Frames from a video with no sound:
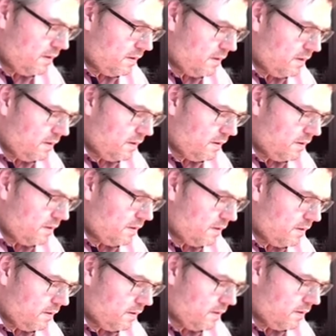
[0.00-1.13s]

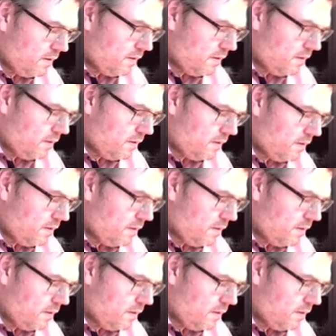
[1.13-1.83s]
(silence)